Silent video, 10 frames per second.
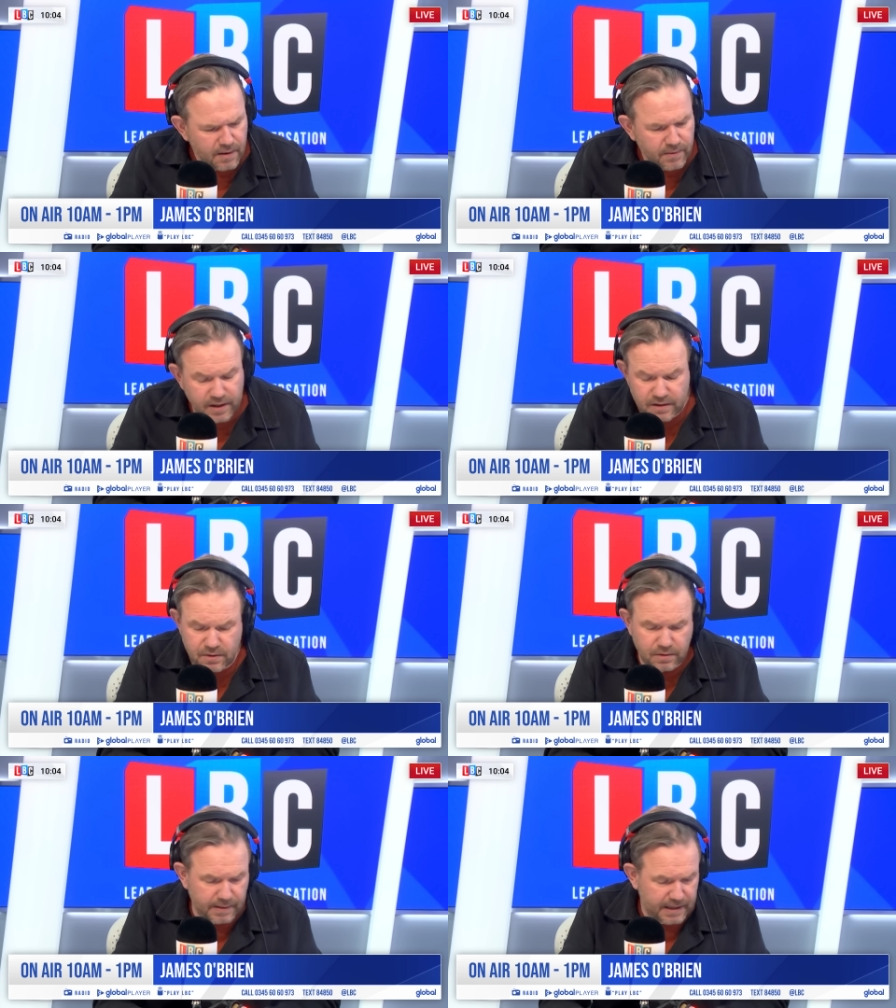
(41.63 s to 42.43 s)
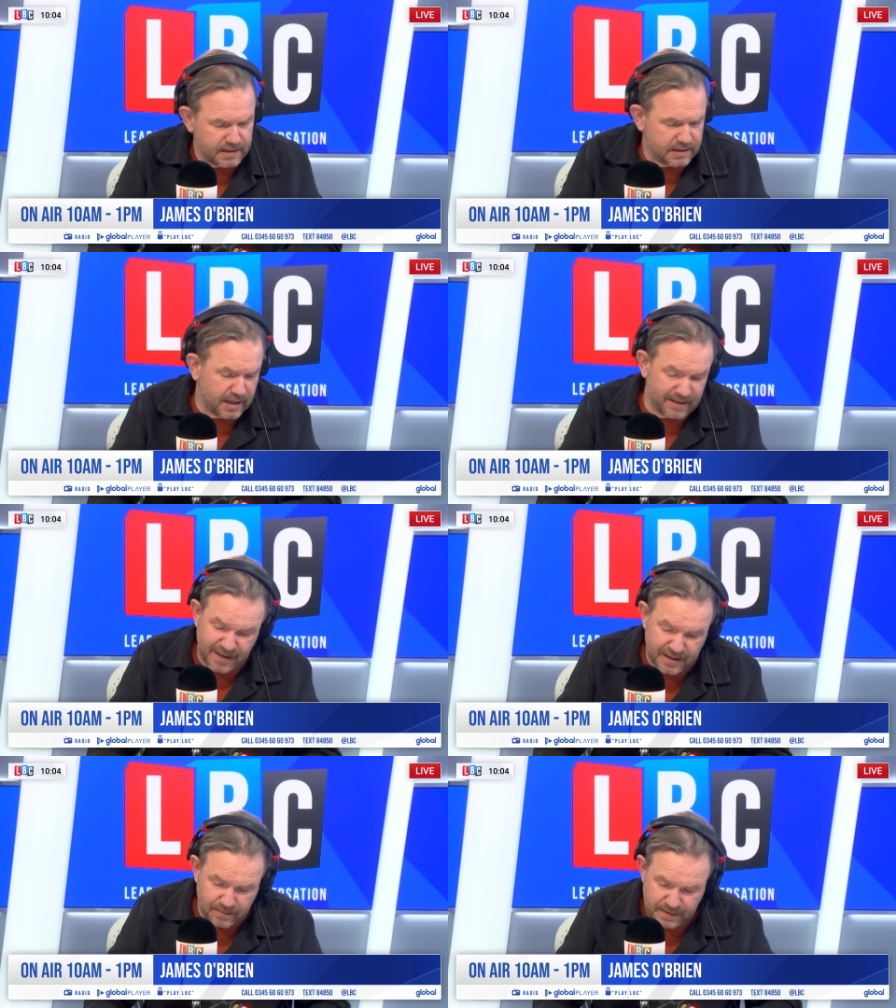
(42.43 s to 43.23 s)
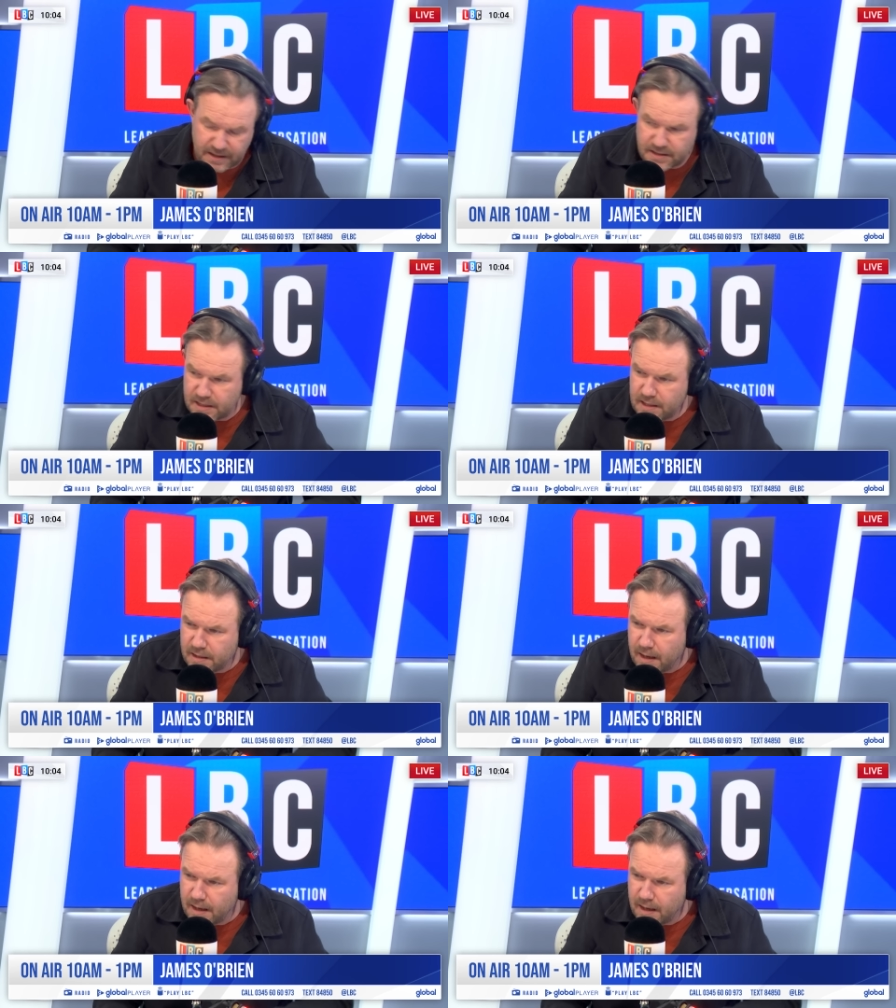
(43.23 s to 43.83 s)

We're going to talk about this today. It may not be easy,